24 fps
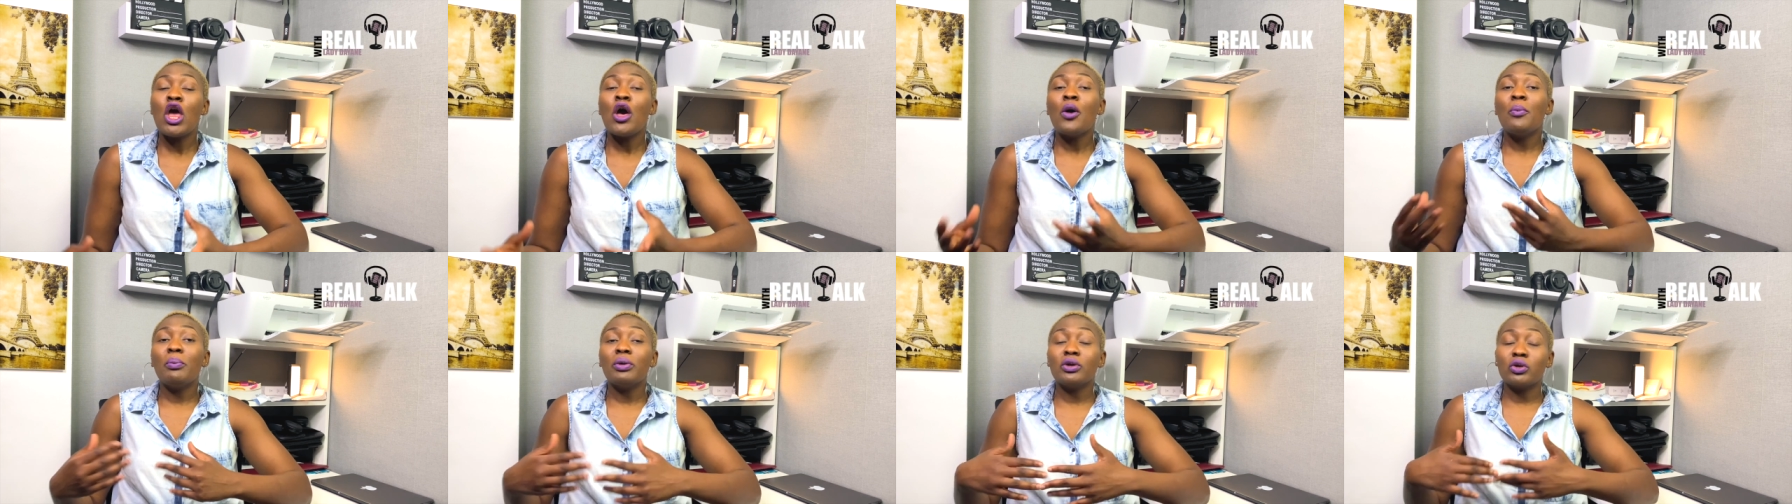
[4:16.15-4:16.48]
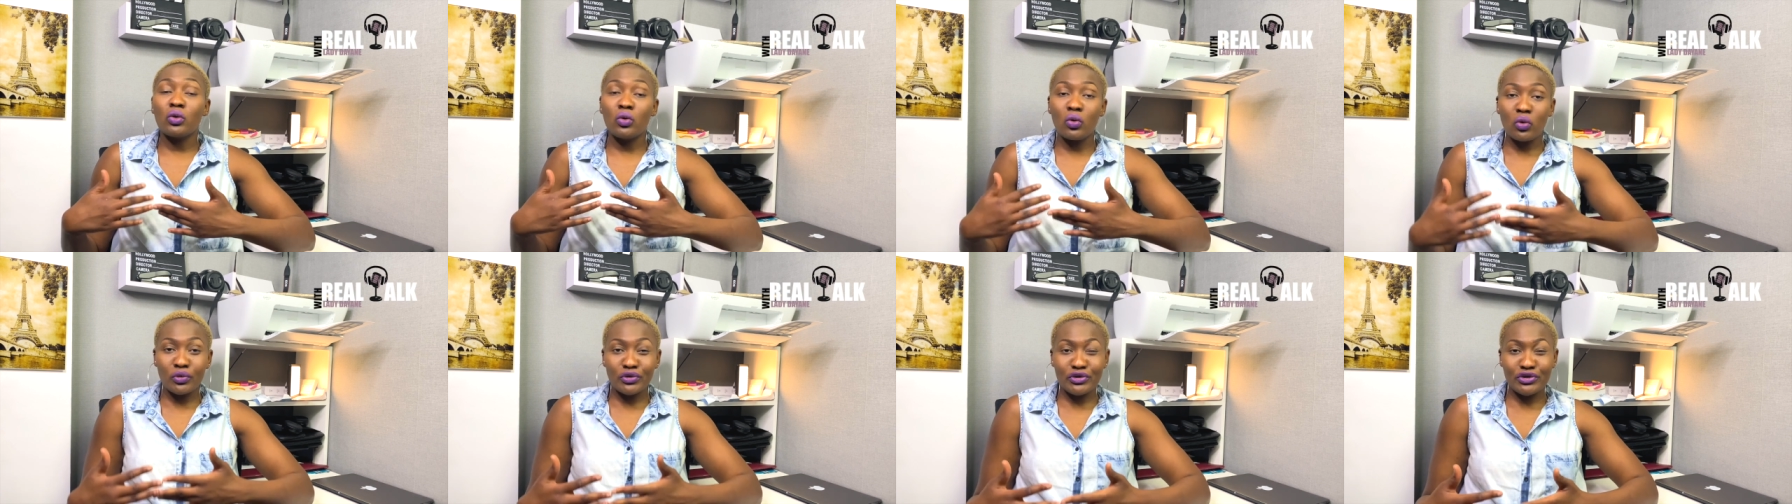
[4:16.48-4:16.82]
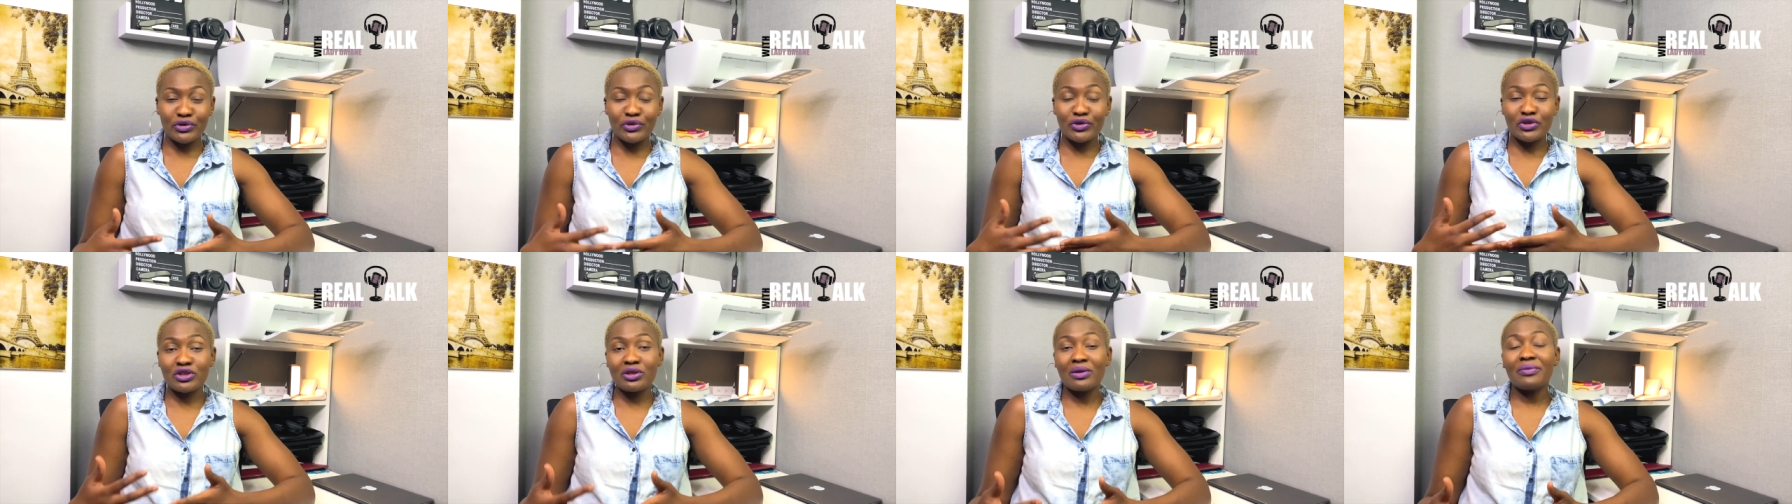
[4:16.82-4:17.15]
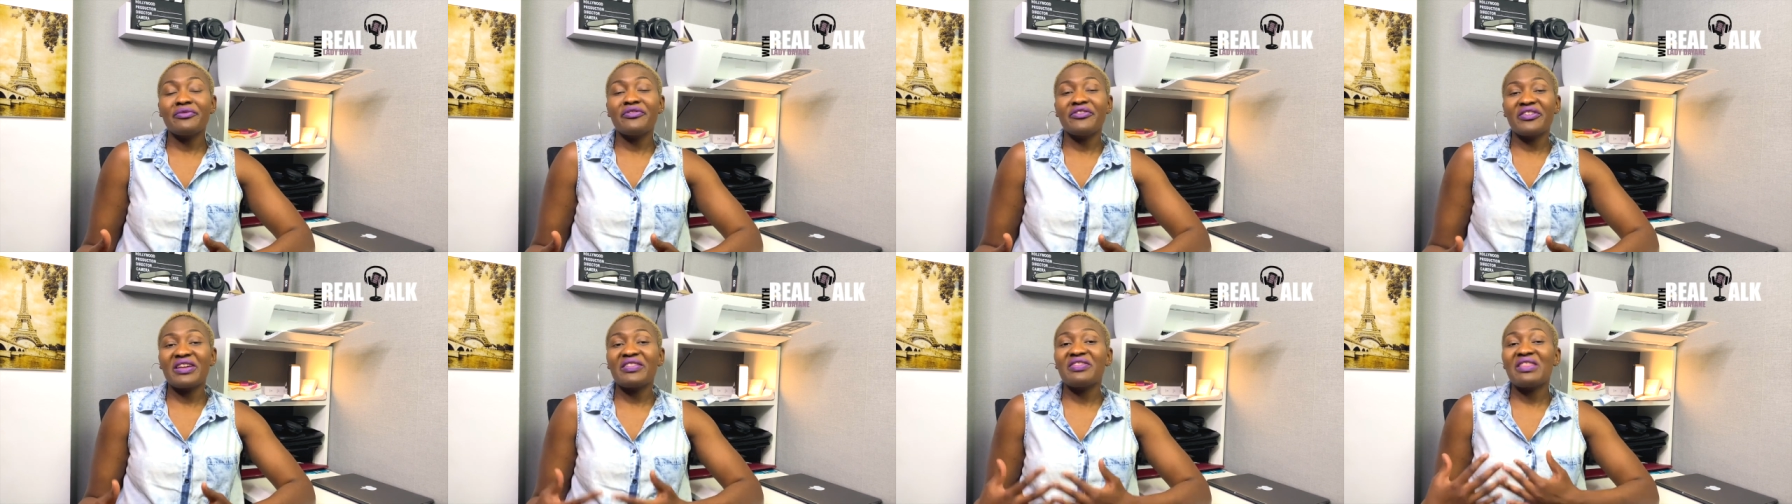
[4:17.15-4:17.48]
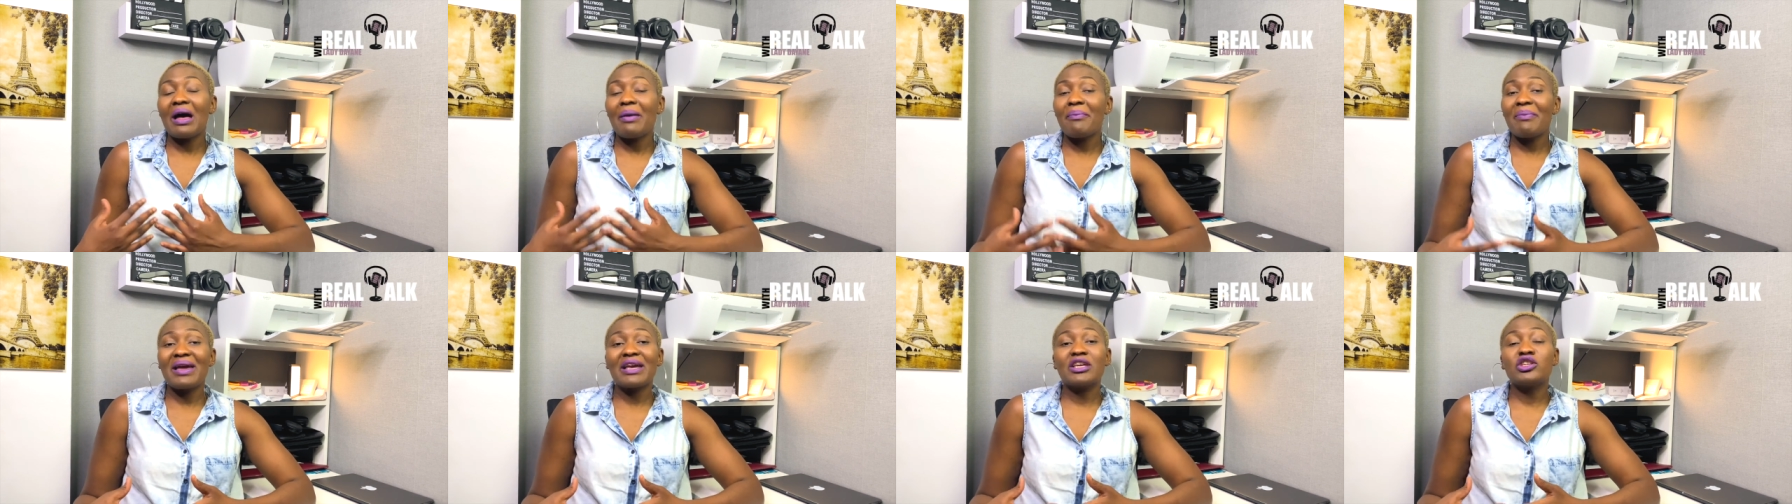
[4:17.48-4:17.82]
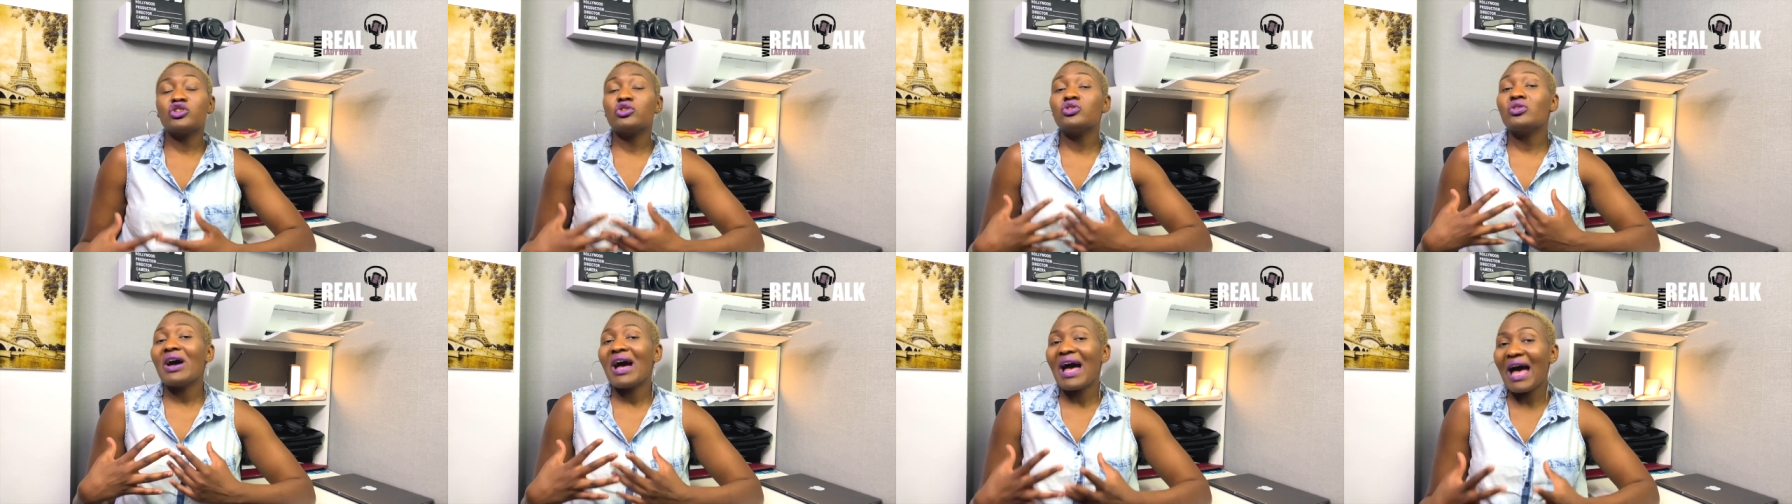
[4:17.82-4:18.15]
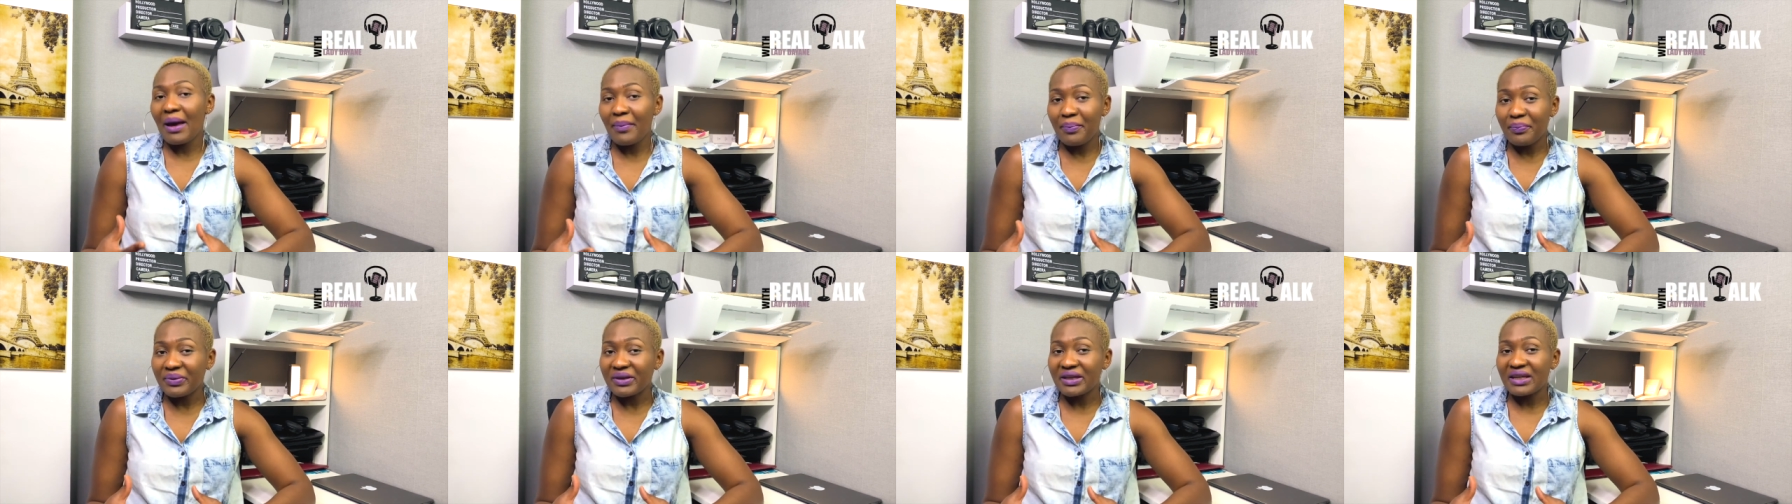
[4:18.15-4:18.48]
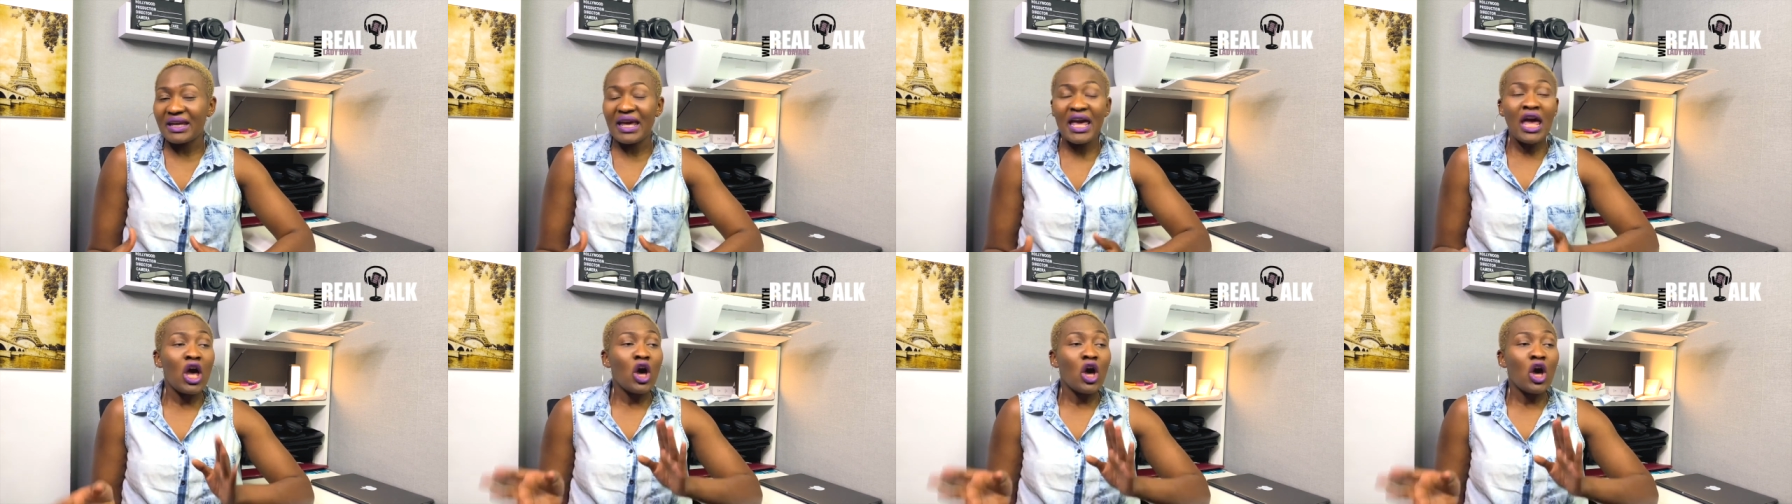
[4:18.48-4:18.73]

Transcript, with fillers: but also something that makes you happy.